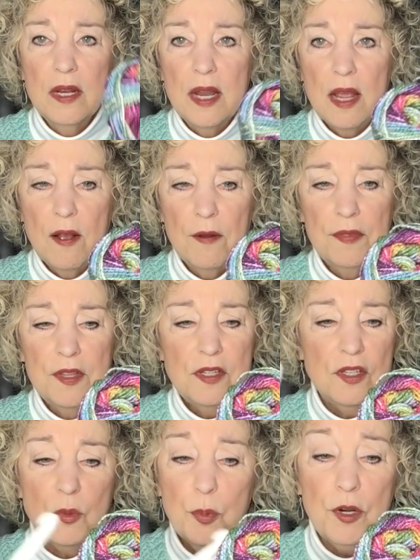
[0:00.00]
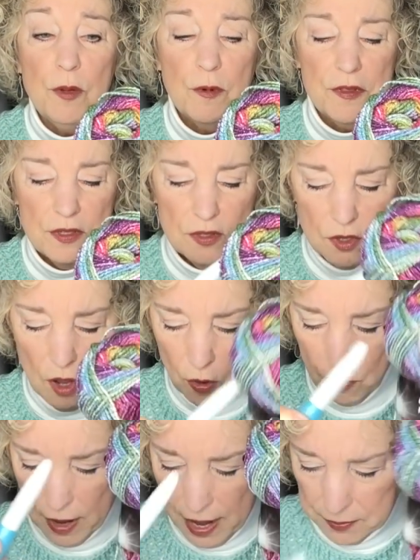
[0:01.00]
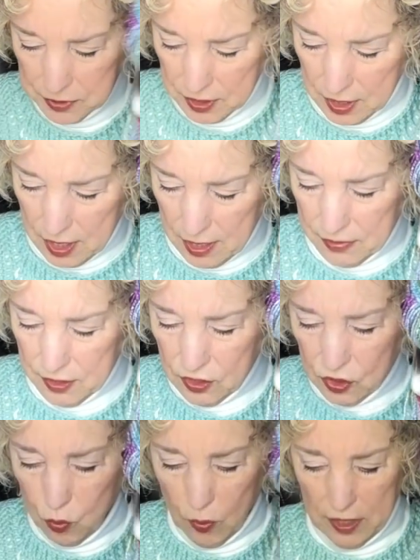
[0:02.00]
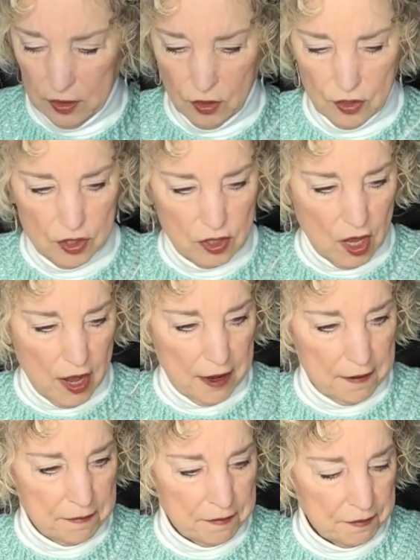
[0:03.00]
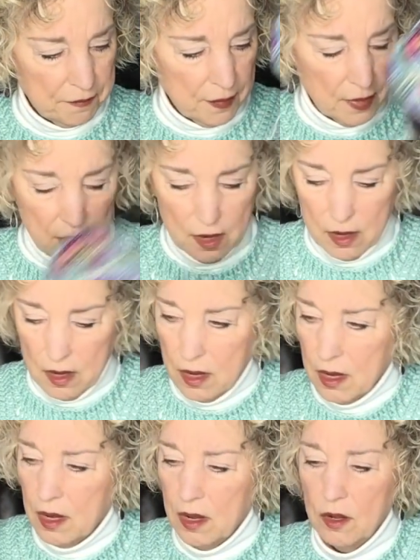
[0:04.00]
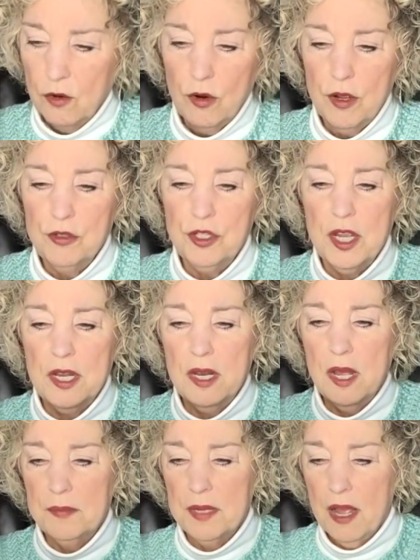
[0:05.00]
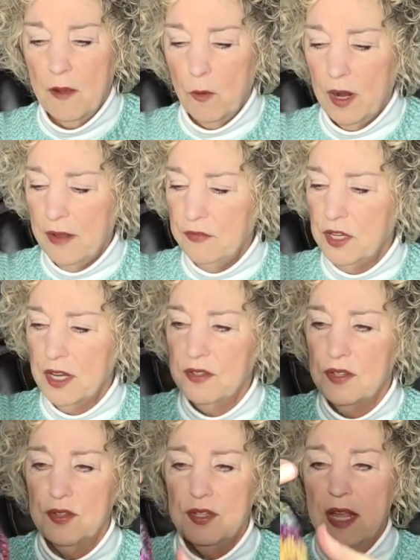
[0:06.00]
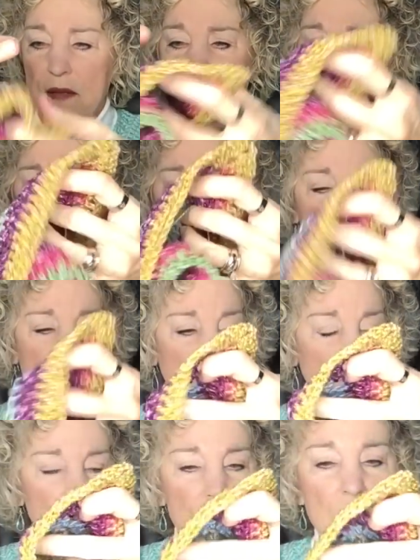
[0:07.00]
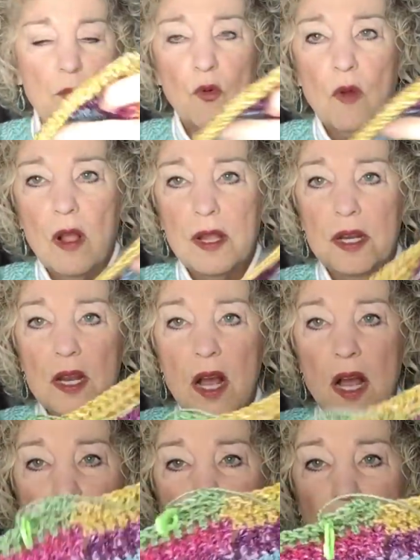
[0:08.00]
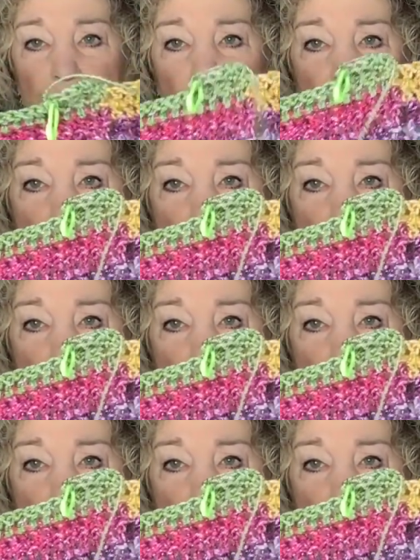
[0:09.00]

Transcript: Now, this is a pretty one. This is called Rhapsody. And this is what it looks like crocheted up. Now, what I've done is the same thing I did with the Moroccan Nights.